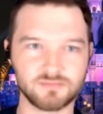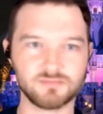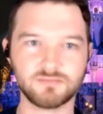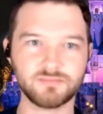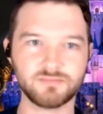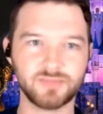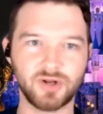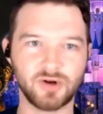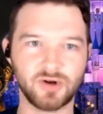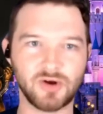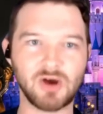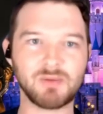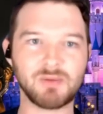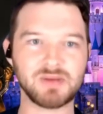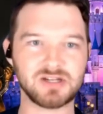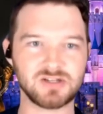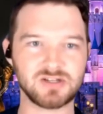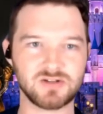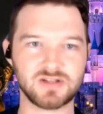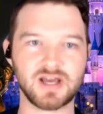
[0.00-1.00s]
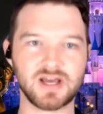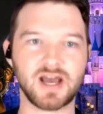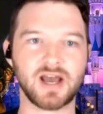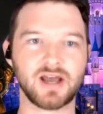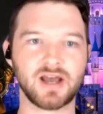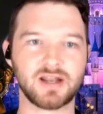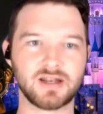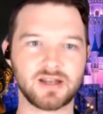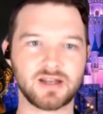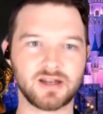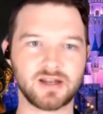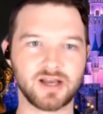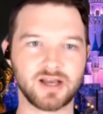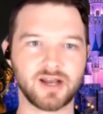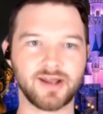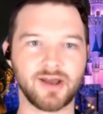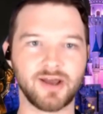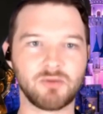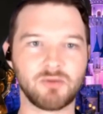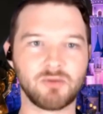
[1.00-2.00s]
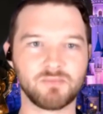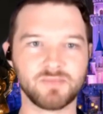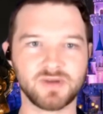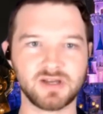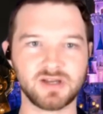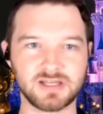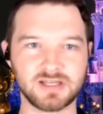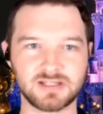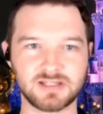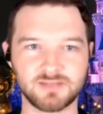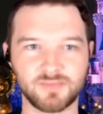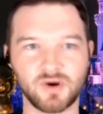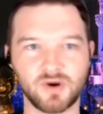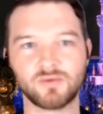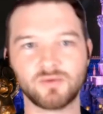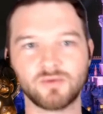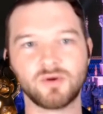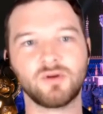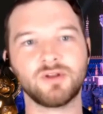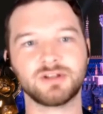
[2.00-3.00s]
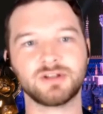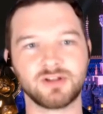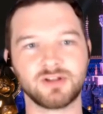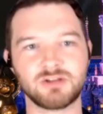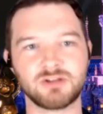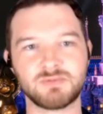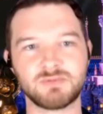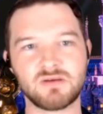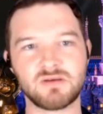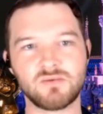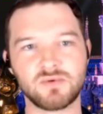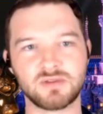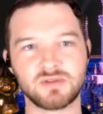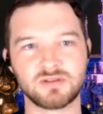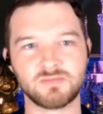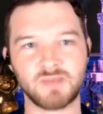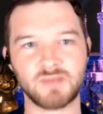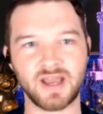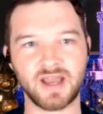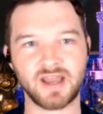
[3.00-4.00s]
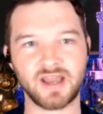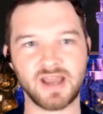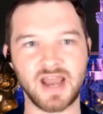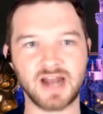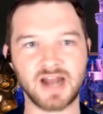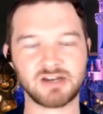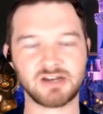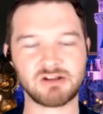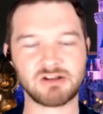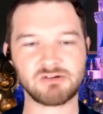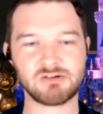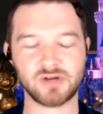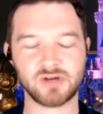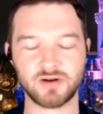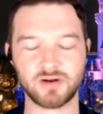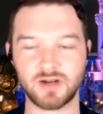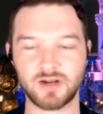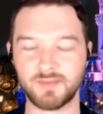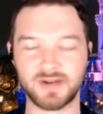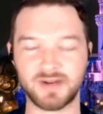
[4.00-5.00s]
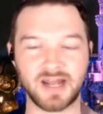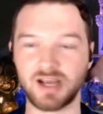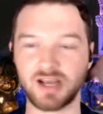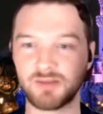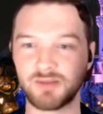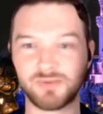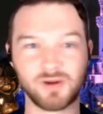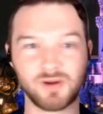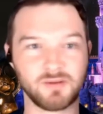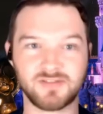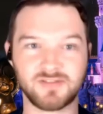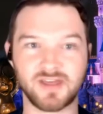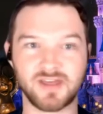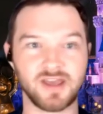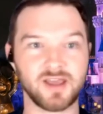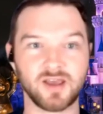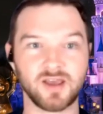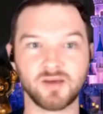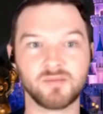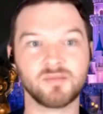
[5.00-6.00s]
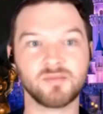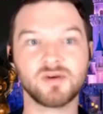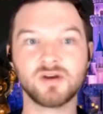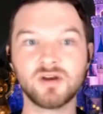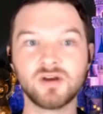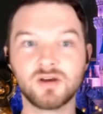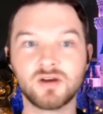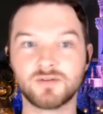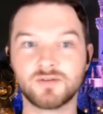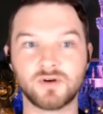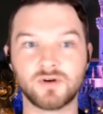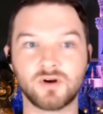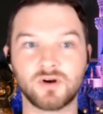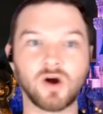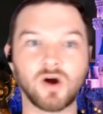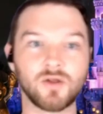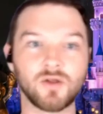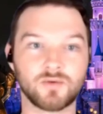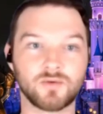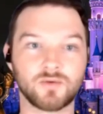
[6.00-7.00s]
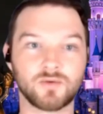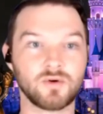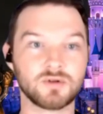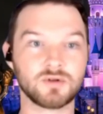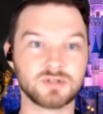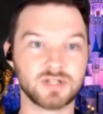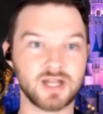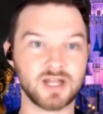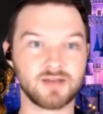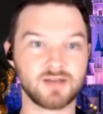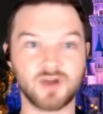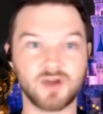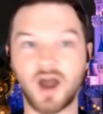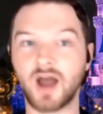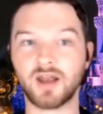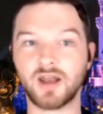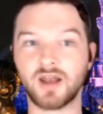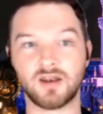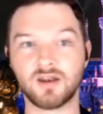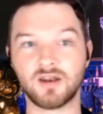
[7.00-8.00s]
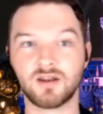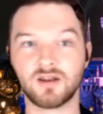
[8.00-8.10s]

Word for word: you know, help me do that and then kind of help get the ball rolling, so to speak, with my acting career. And I mean, I could probably thank him for all the roles that I've gotten,